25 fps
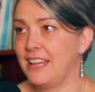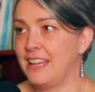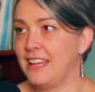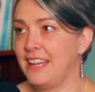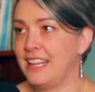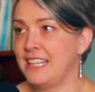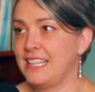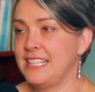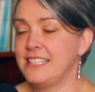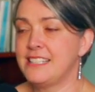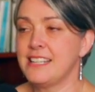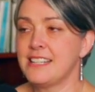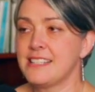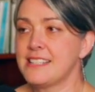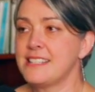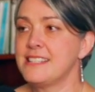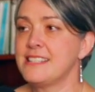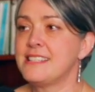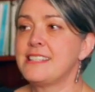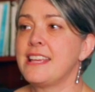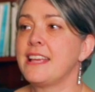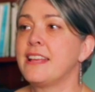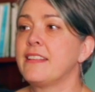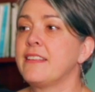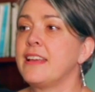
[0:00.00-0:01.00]
And he doesn't
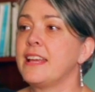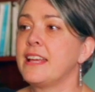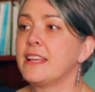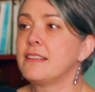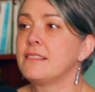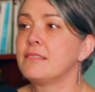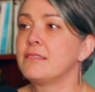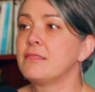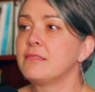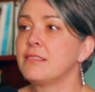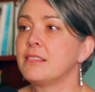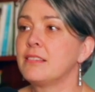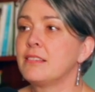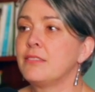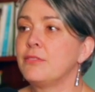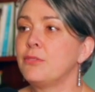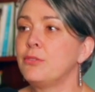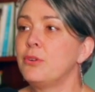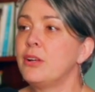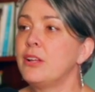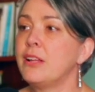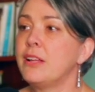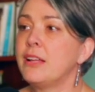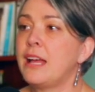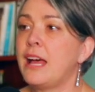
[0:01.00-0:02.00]
say like,
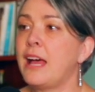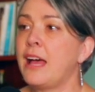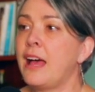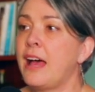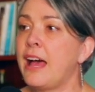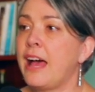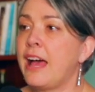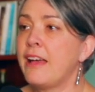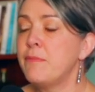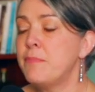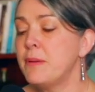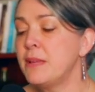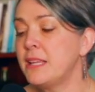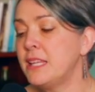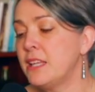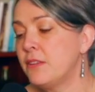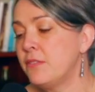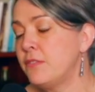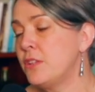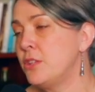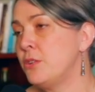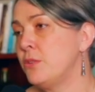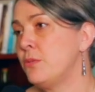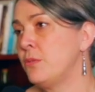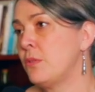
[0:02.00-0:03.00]
well, I've been
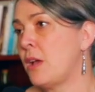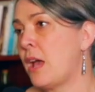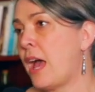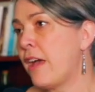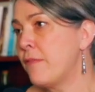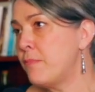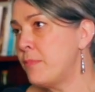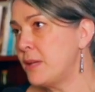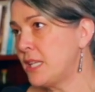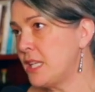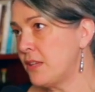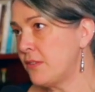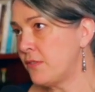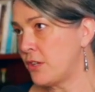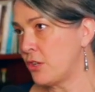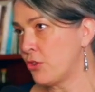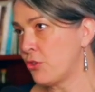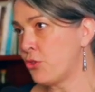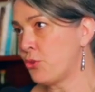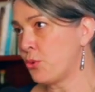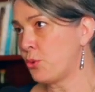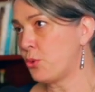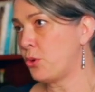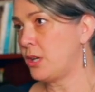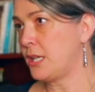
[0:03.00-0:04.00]
given you I've been given
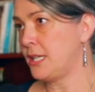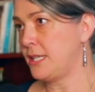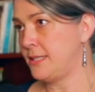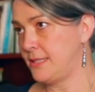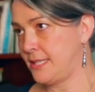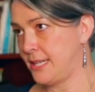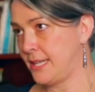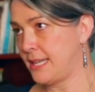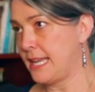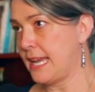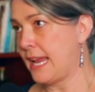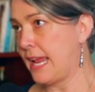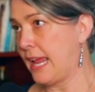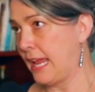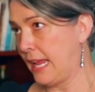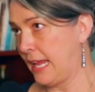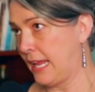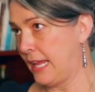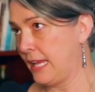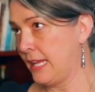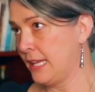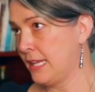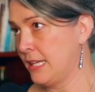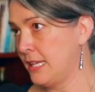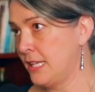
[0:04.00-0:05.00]
authority
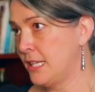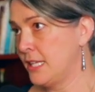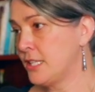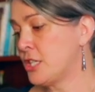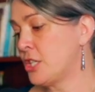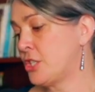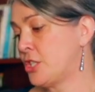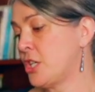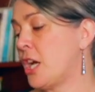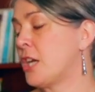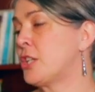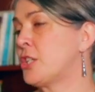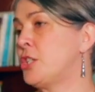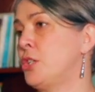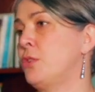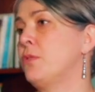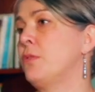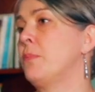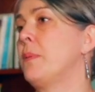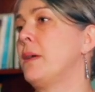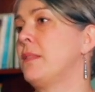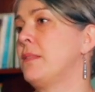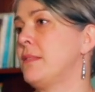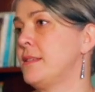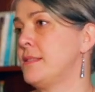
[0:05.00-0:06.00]
today to talk to you
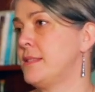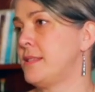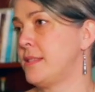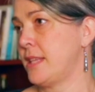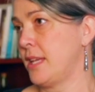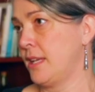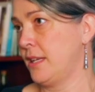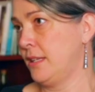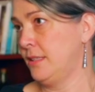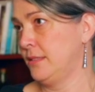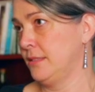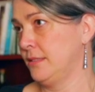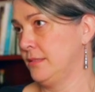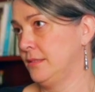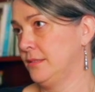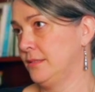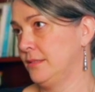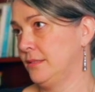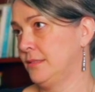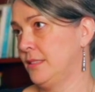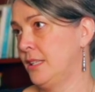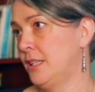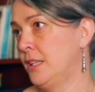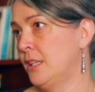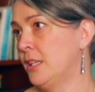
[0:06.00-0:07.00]
about this thing.
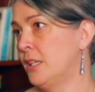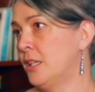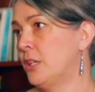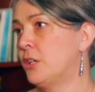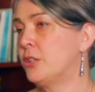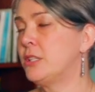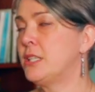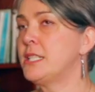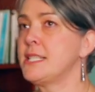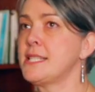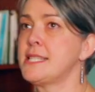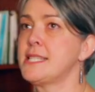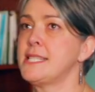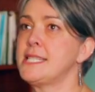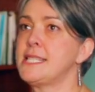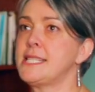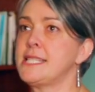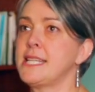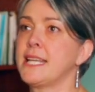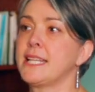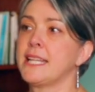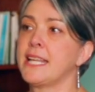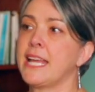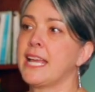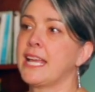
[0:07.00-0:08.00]
Or he doesn't
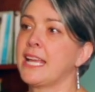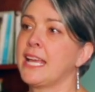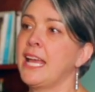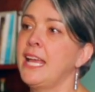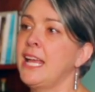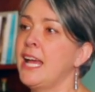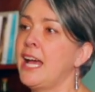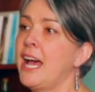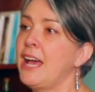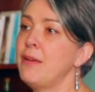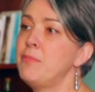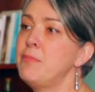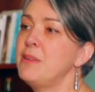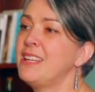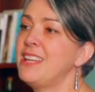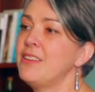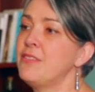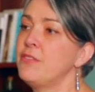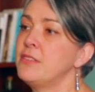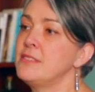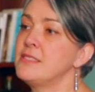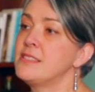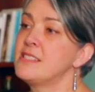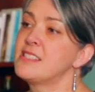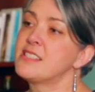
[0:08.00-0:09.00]
say like, I've been
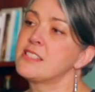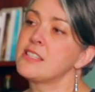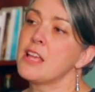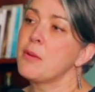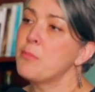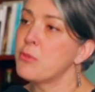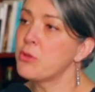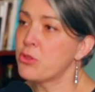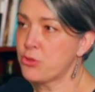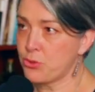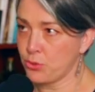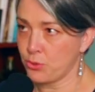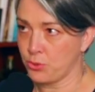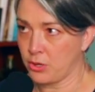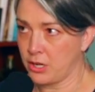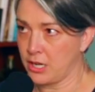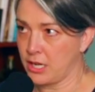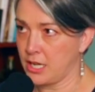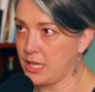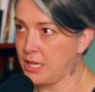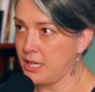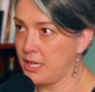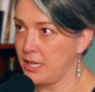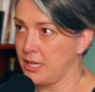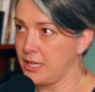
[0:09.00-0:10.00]
given some
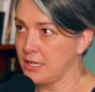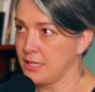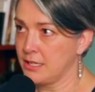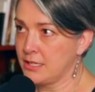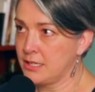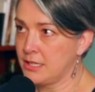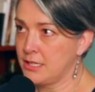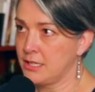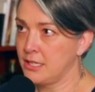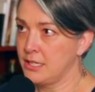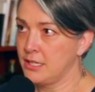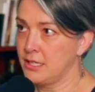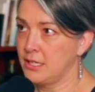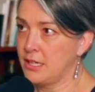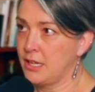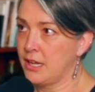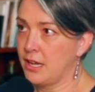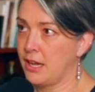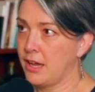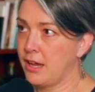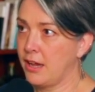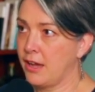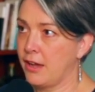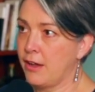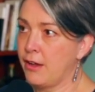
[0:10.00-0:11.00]
authority
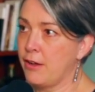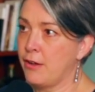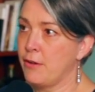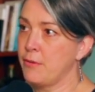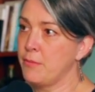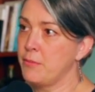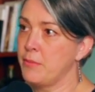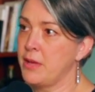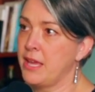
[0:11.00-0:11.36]
right. um,